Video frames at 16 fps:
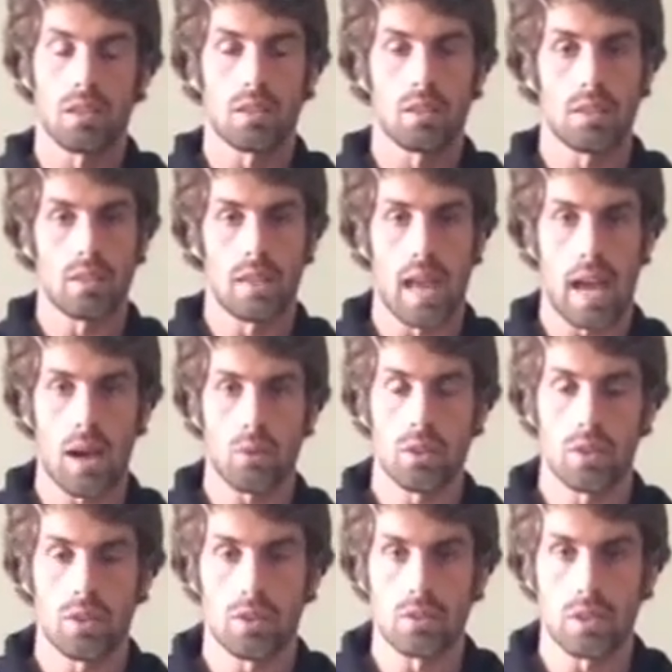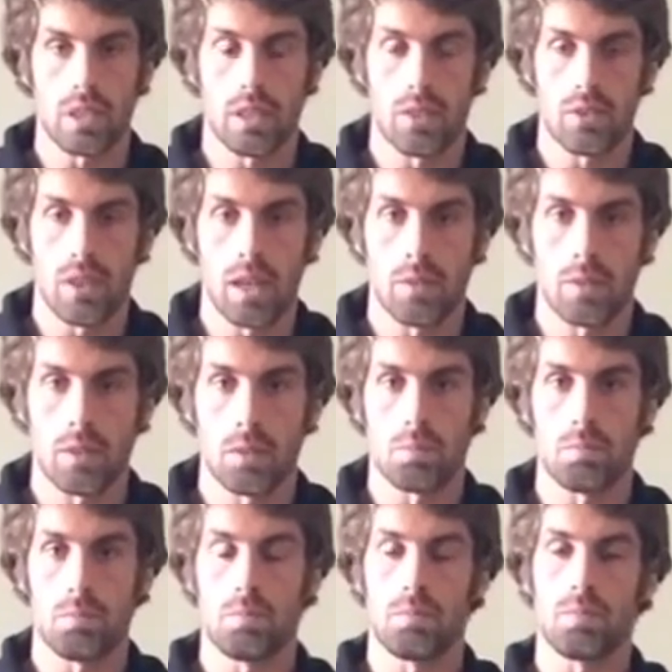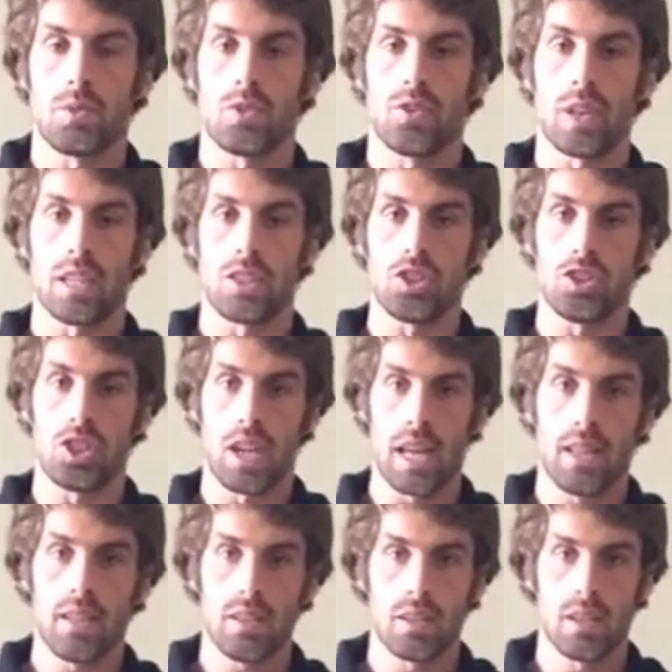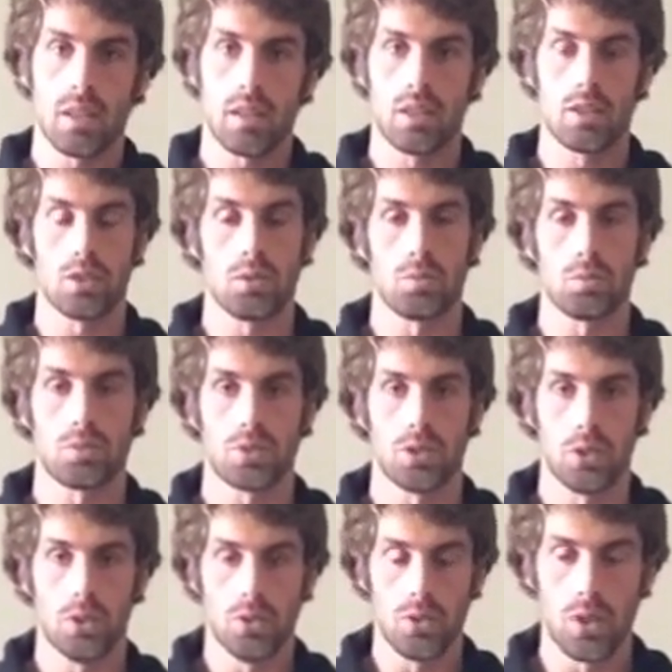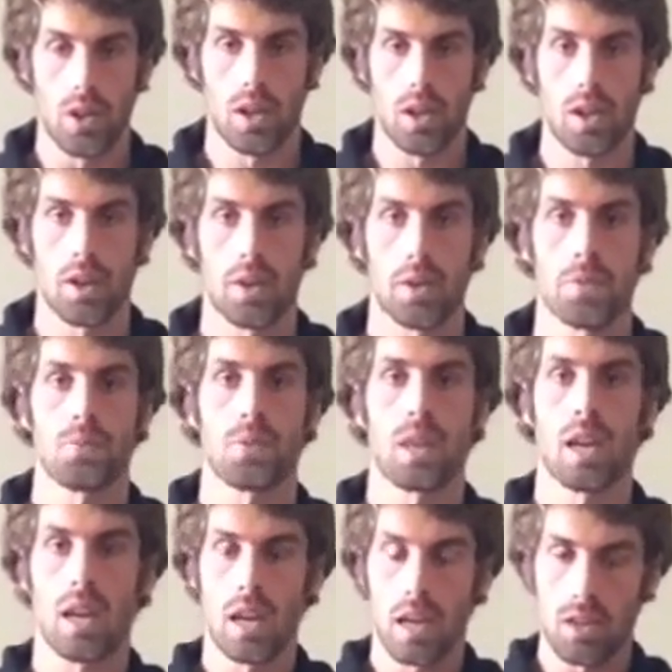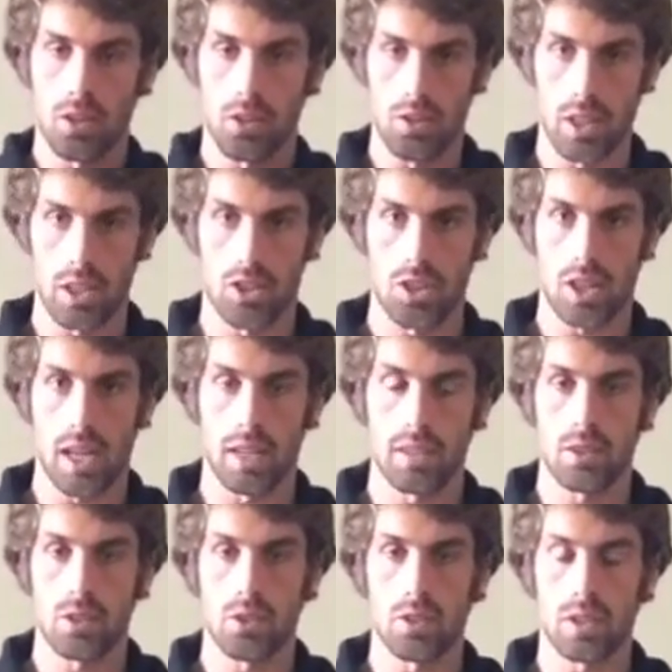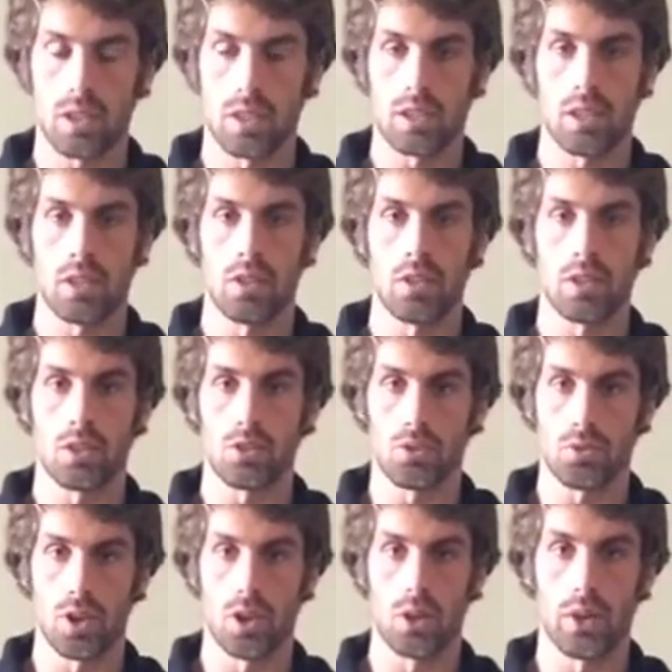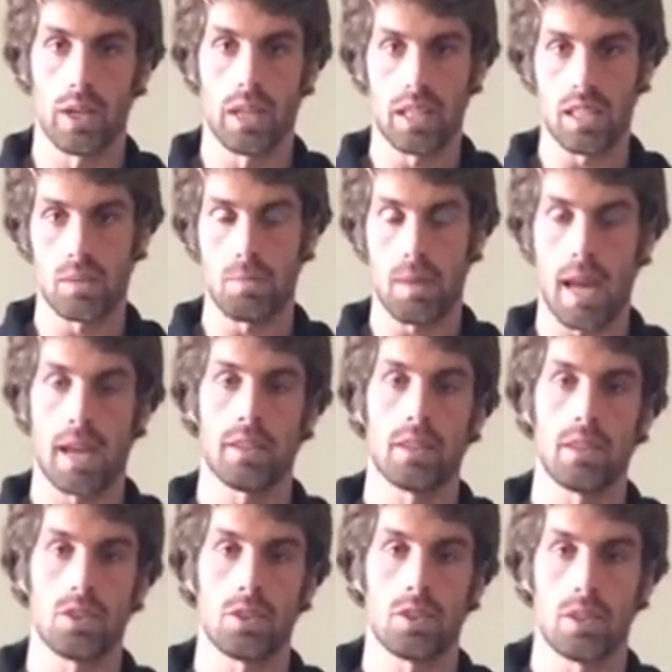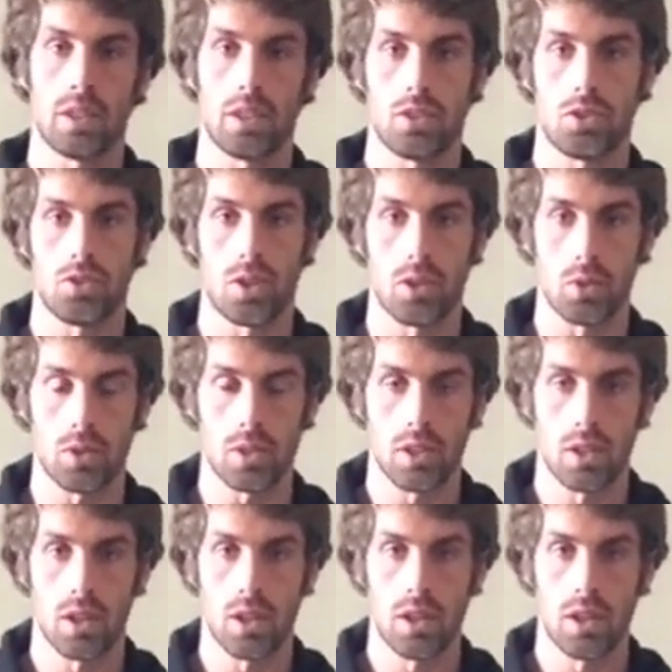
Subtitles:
That will give them the greatest chance to improve and greatest chance to continue to grow and expand their strokes.